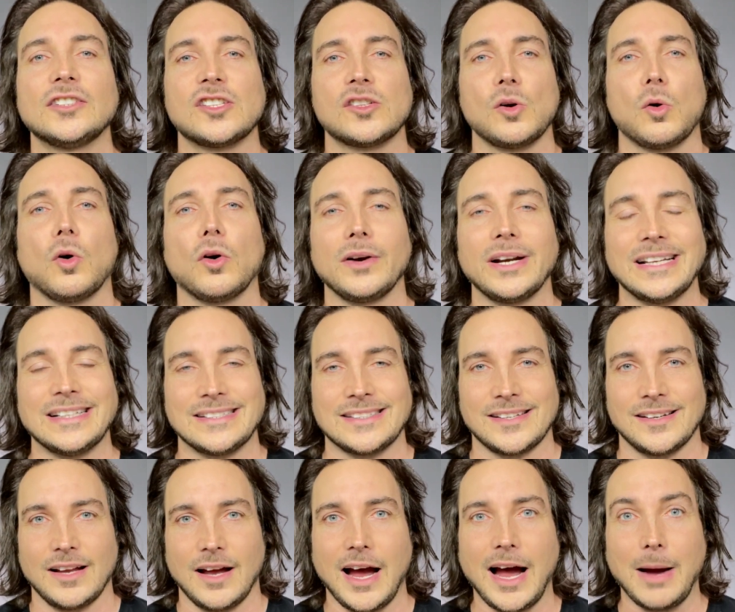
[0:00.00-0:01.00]

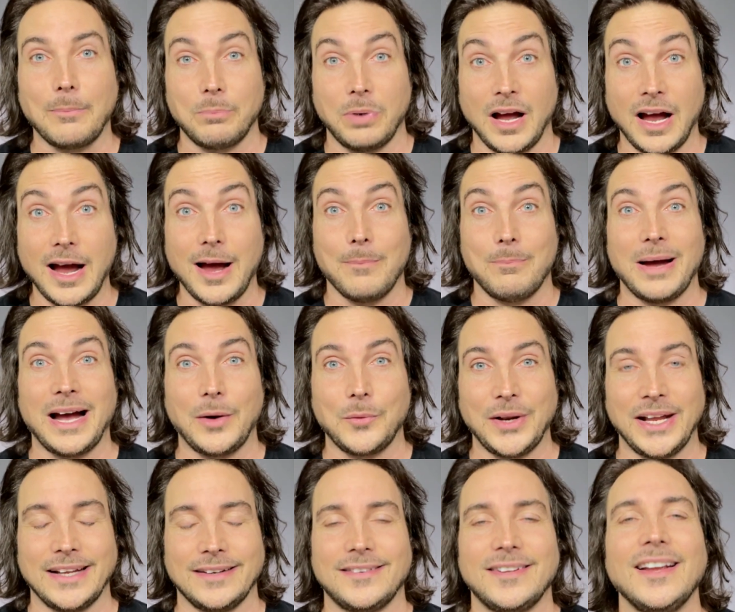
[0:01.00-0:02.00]
stories up
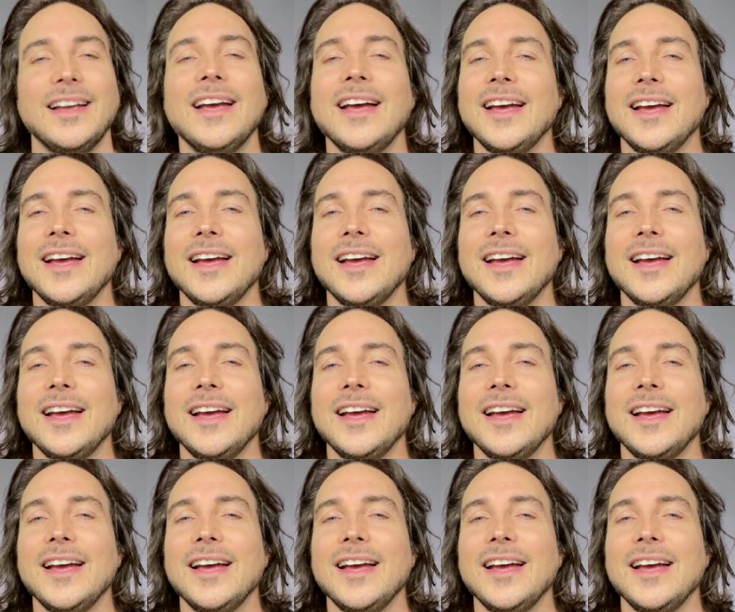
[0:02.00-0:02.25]
about it.